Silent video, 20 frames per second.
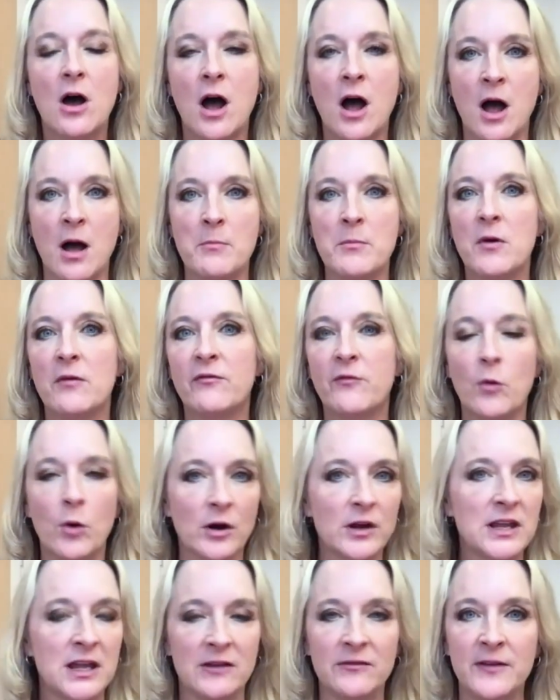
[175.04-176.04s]
um, for
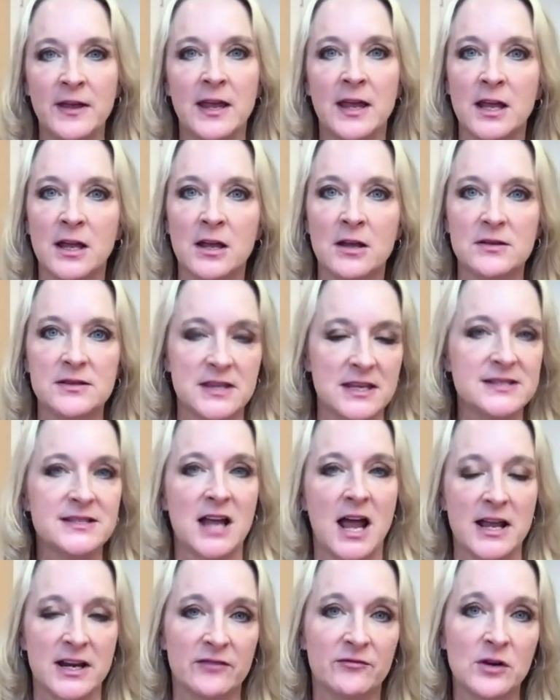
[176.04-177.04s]
giving this
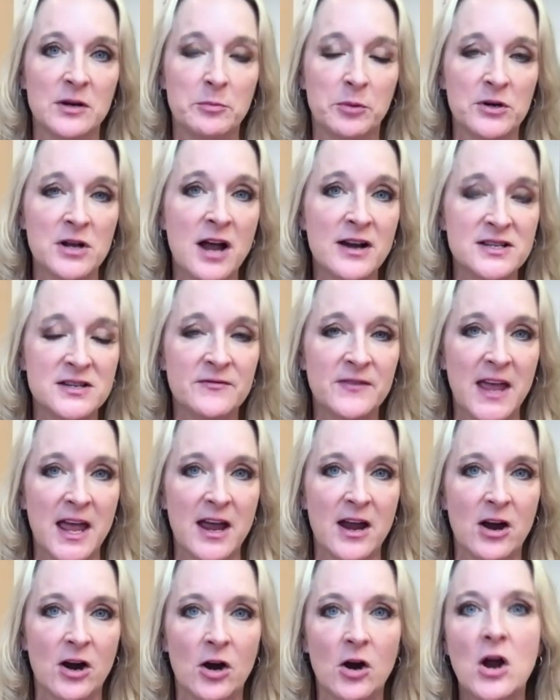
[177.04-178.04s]
kind of reproductive
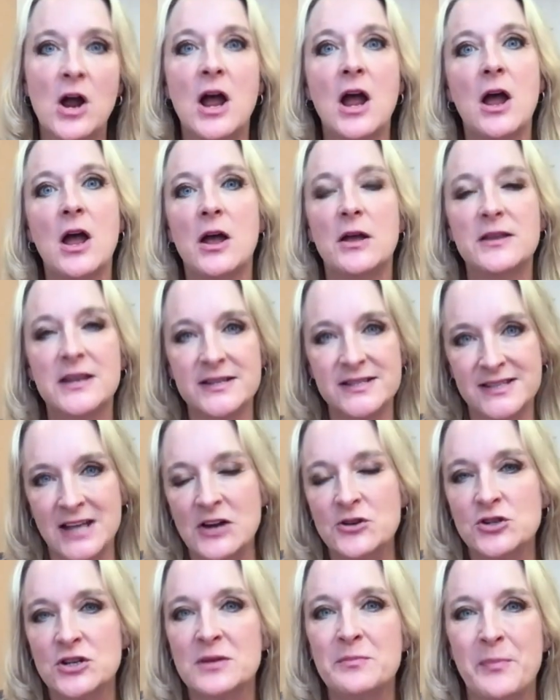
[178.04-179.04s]
care.
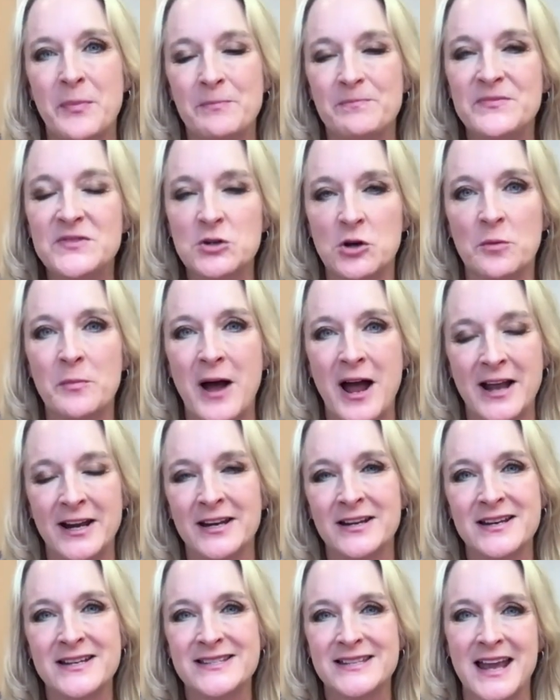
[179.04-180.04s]
Essentially, Joe
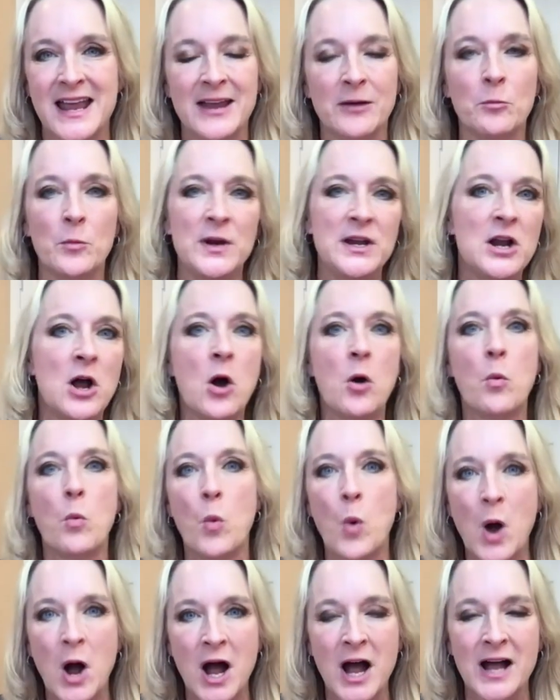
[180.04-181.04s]
Biden is saying we don't
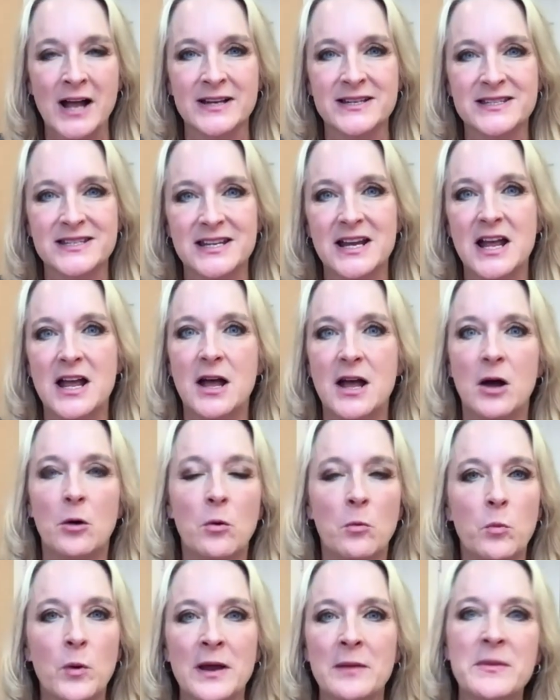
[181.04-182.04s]
want
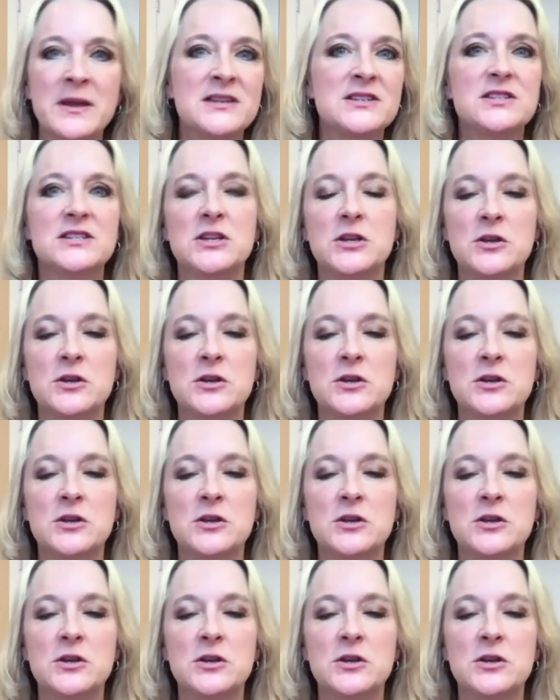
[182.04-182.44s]
women's